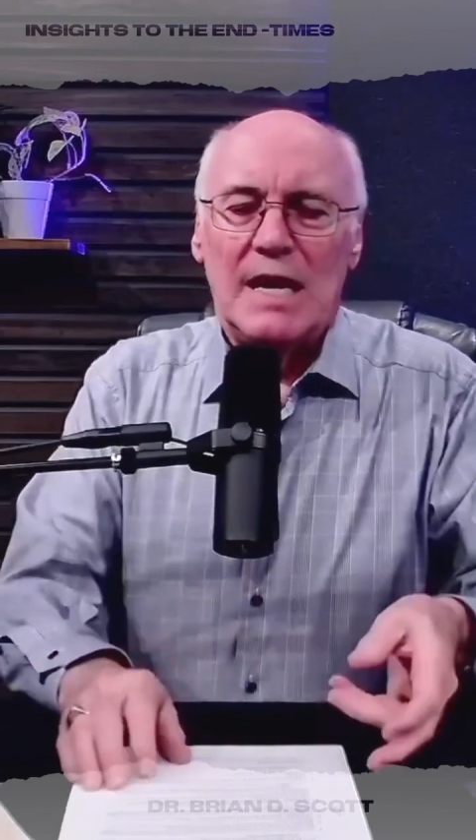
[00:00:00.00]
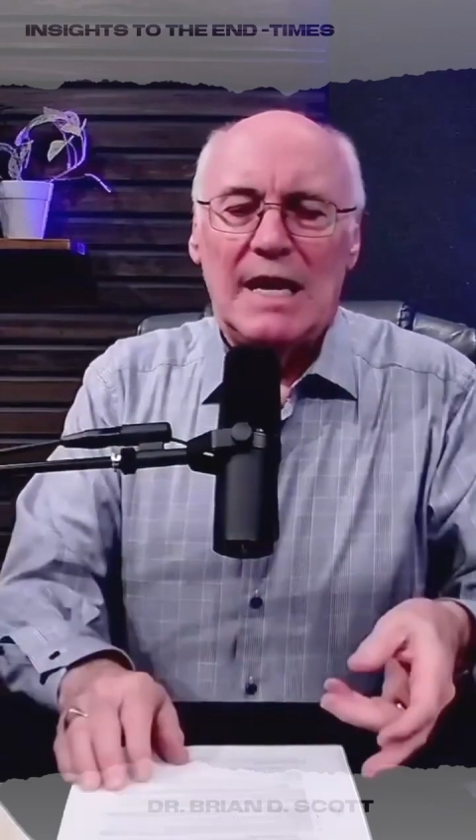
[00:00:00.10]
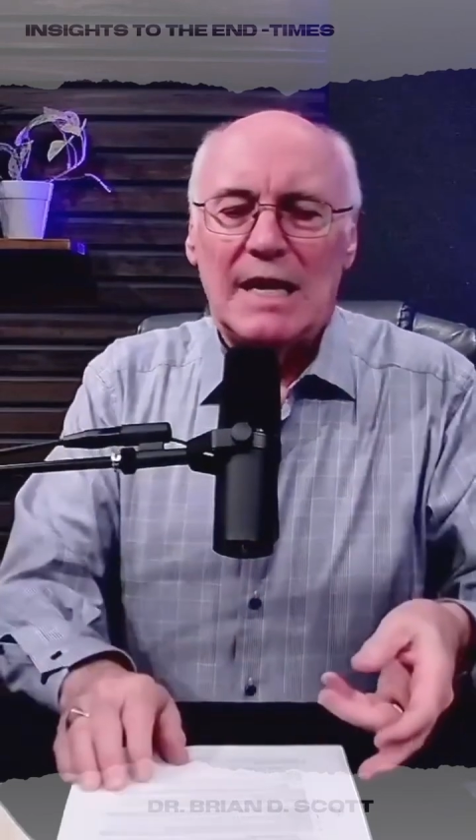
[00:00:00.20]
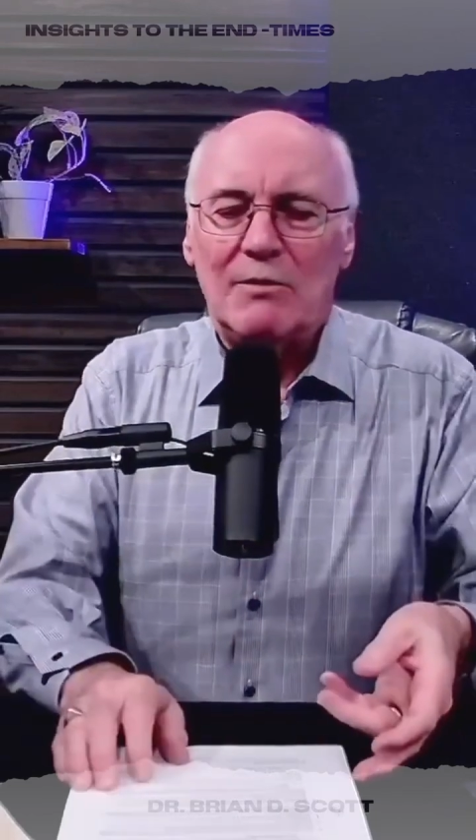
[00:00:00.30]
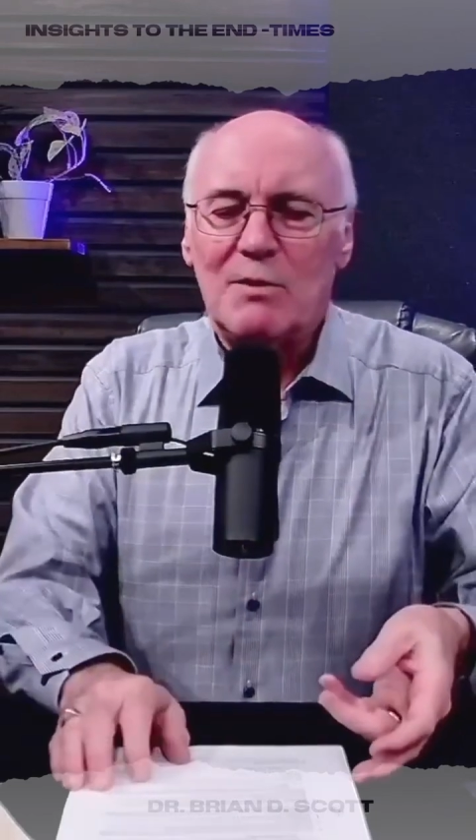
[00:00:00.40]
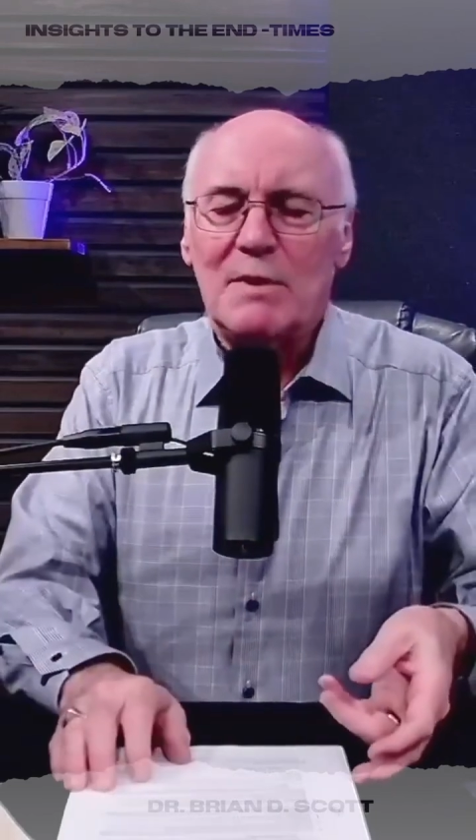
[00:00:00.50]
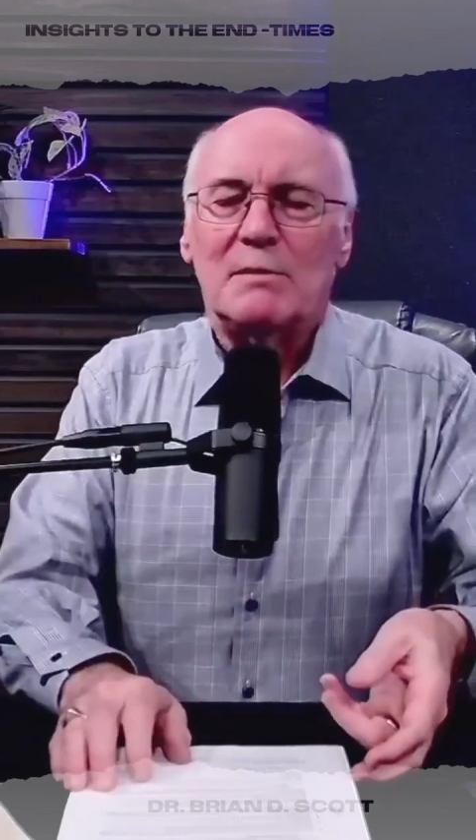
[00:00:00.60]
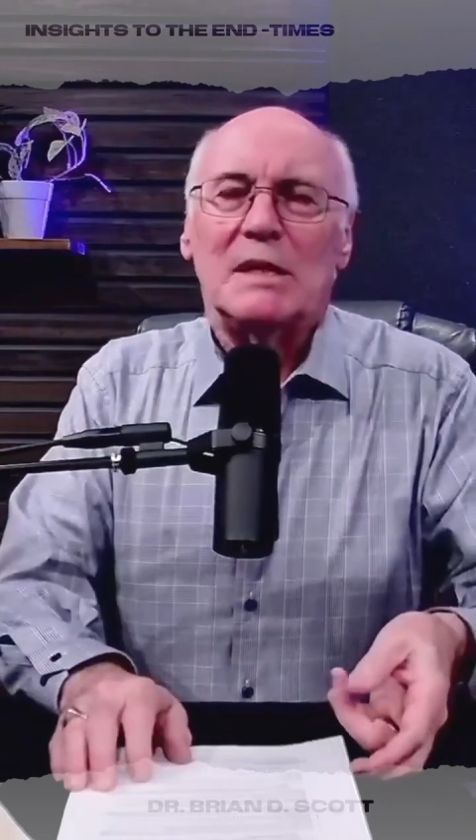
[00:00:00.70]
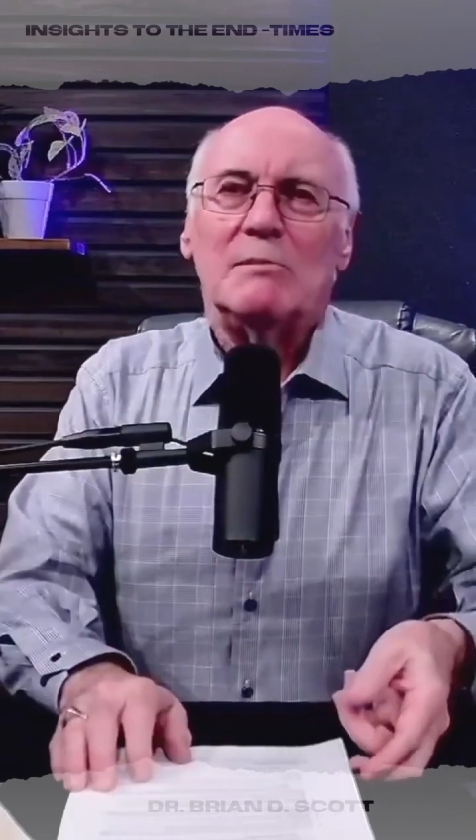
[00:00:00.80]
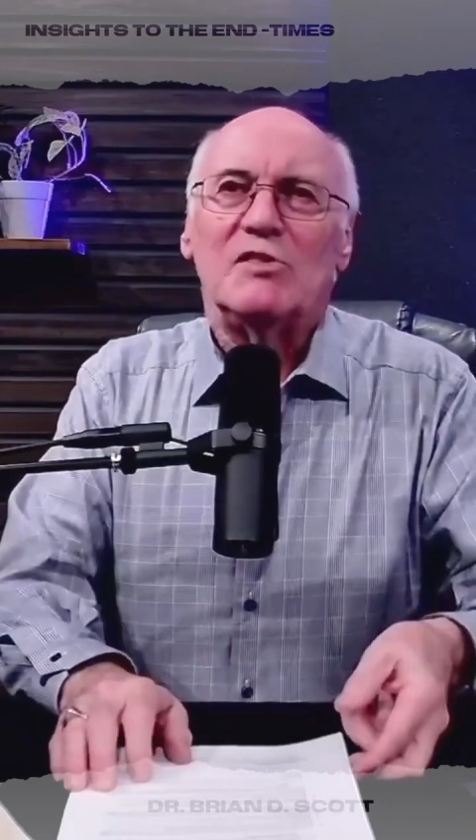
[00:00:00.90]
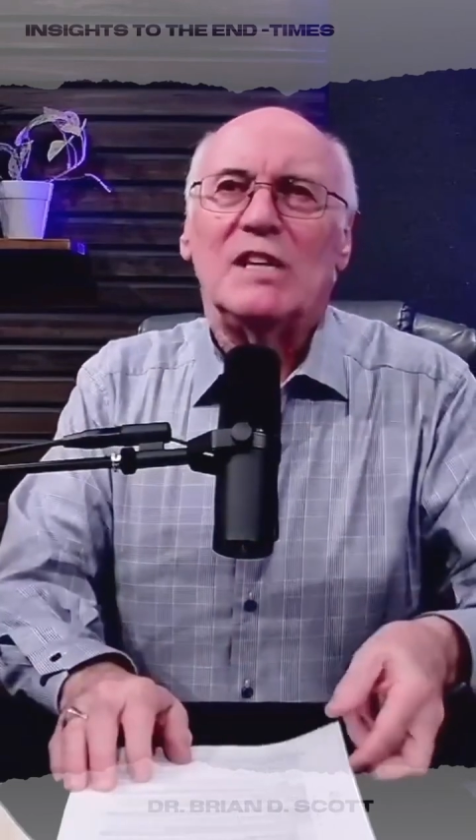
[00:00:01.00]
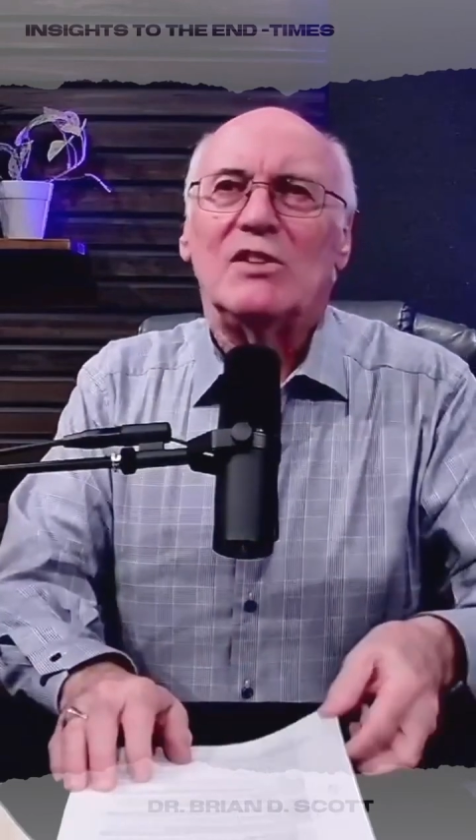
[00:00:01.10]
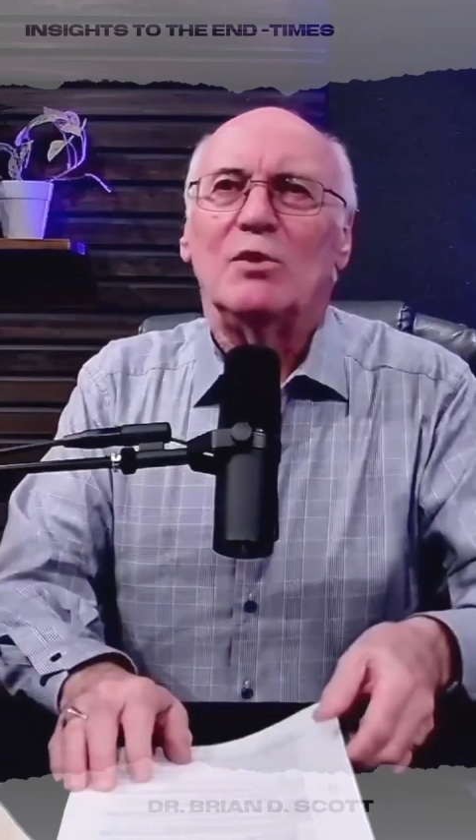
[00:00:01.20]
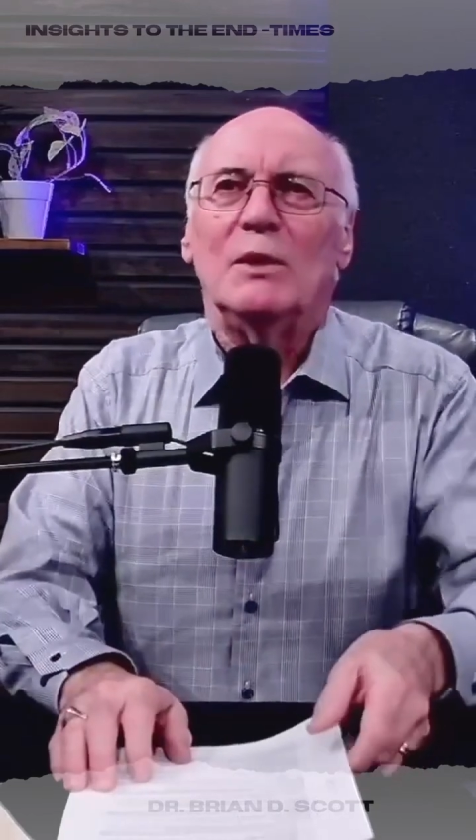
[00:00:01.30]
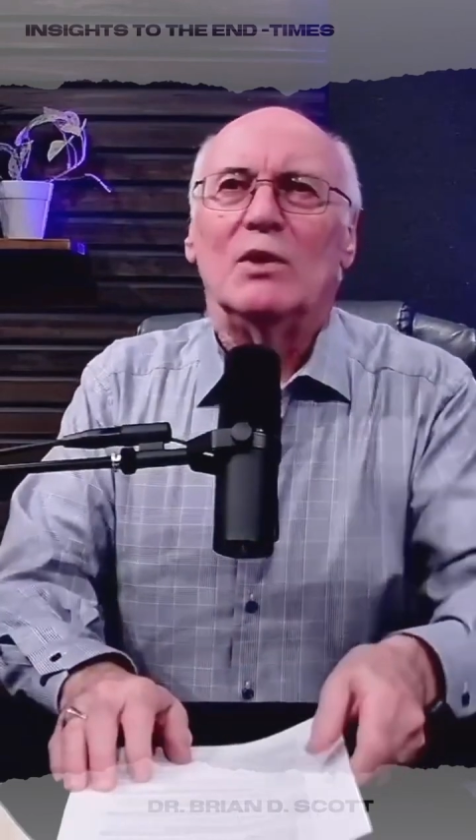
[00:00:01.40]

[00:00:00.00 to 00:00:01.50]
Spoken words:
And I remember him saying to me